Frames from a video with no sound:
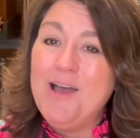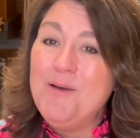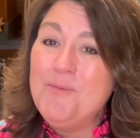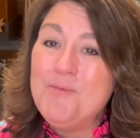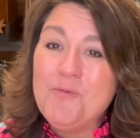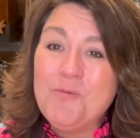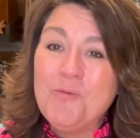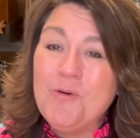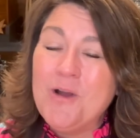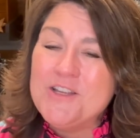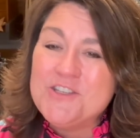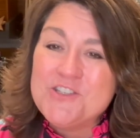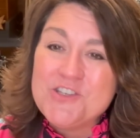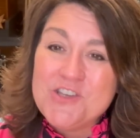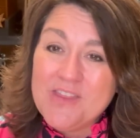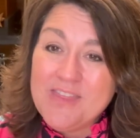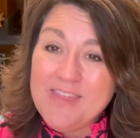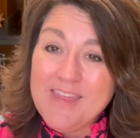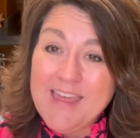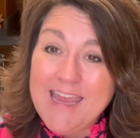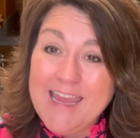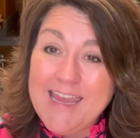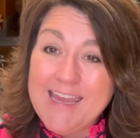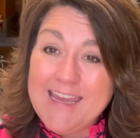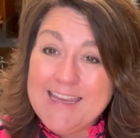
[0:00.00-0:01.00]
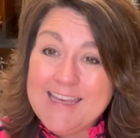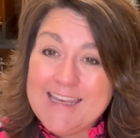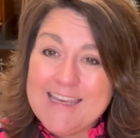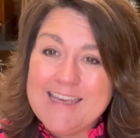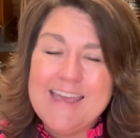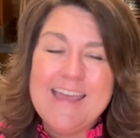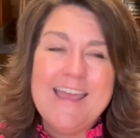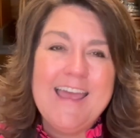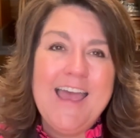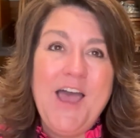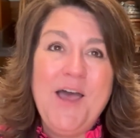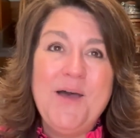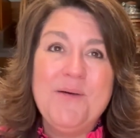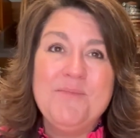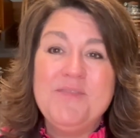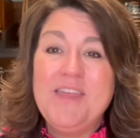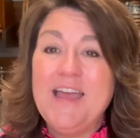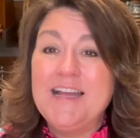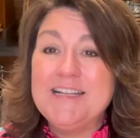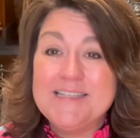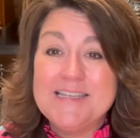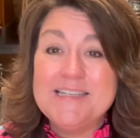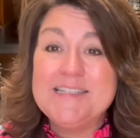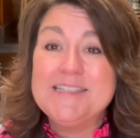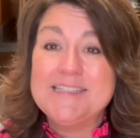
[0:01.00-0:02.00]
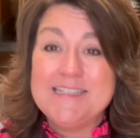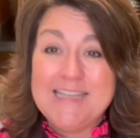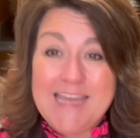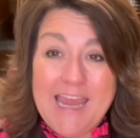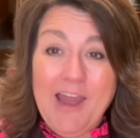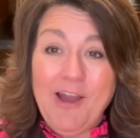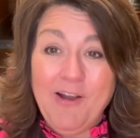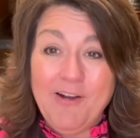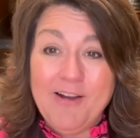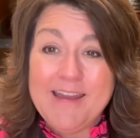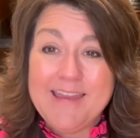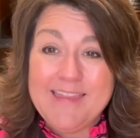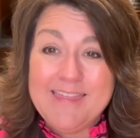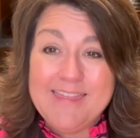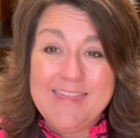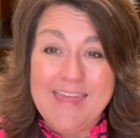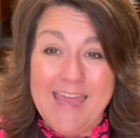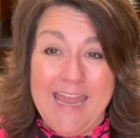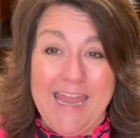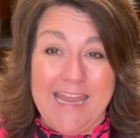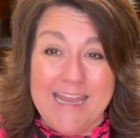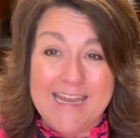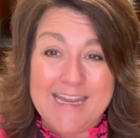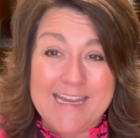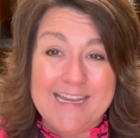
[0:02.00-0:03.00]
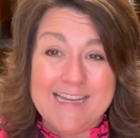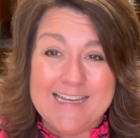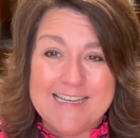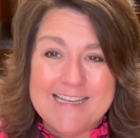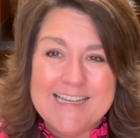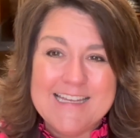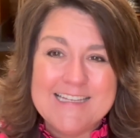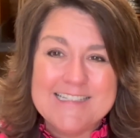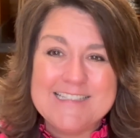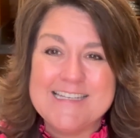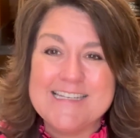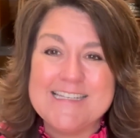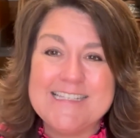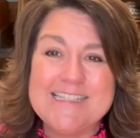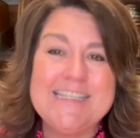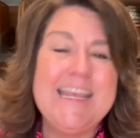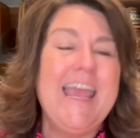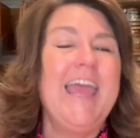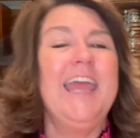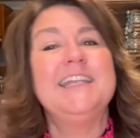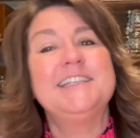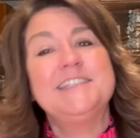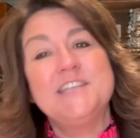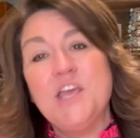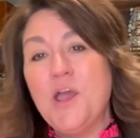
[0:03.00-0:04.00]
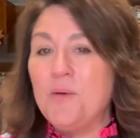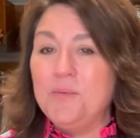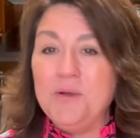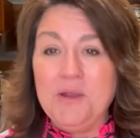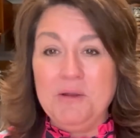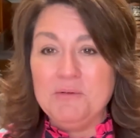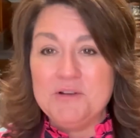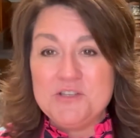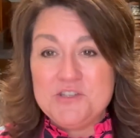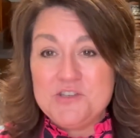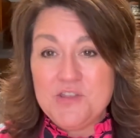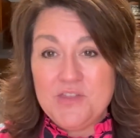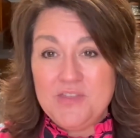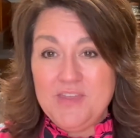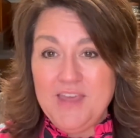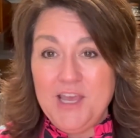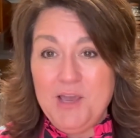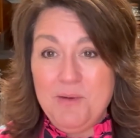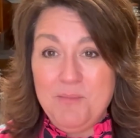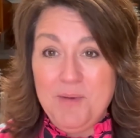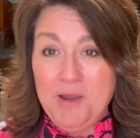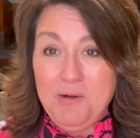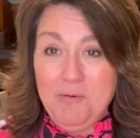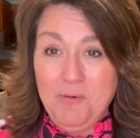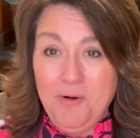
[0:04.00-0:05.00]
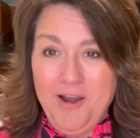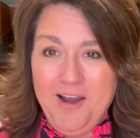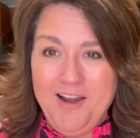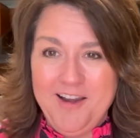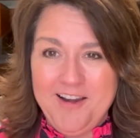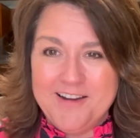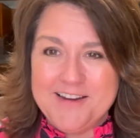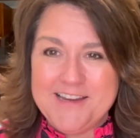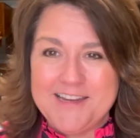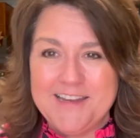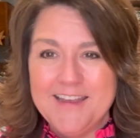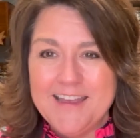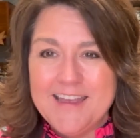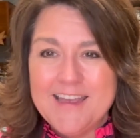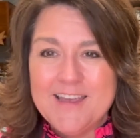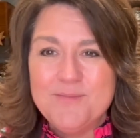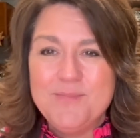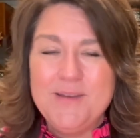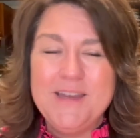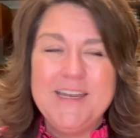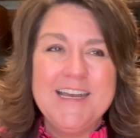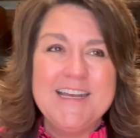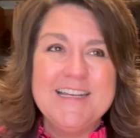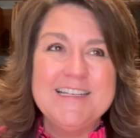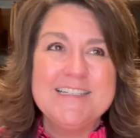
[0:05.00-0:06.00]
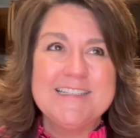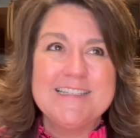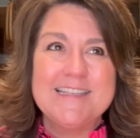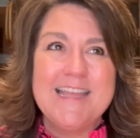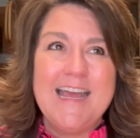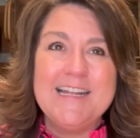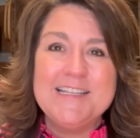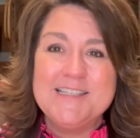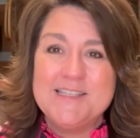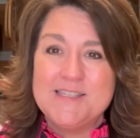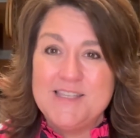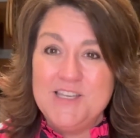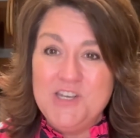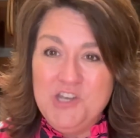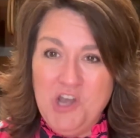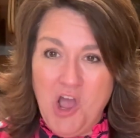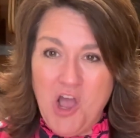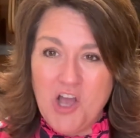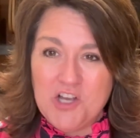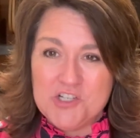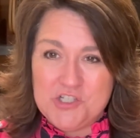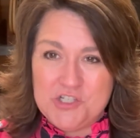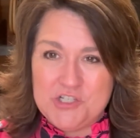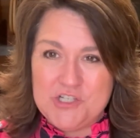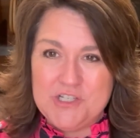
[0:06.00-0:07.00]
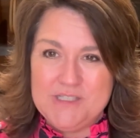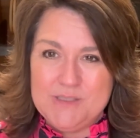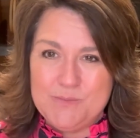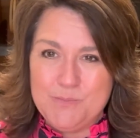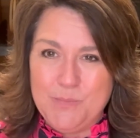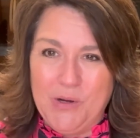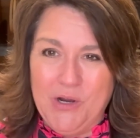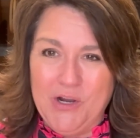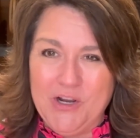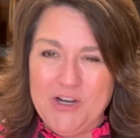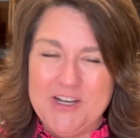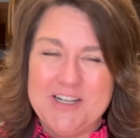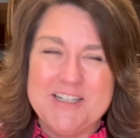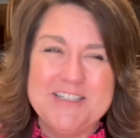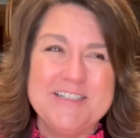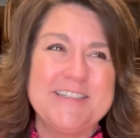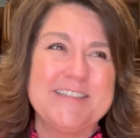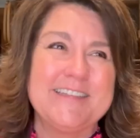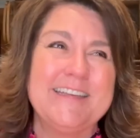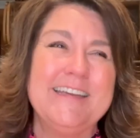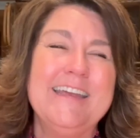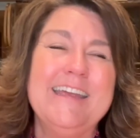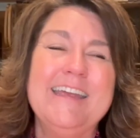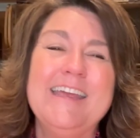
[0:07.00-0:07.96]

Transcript: what you think. That's a scary thing to say. Tell me what you think of my work, because that's the nauseous part.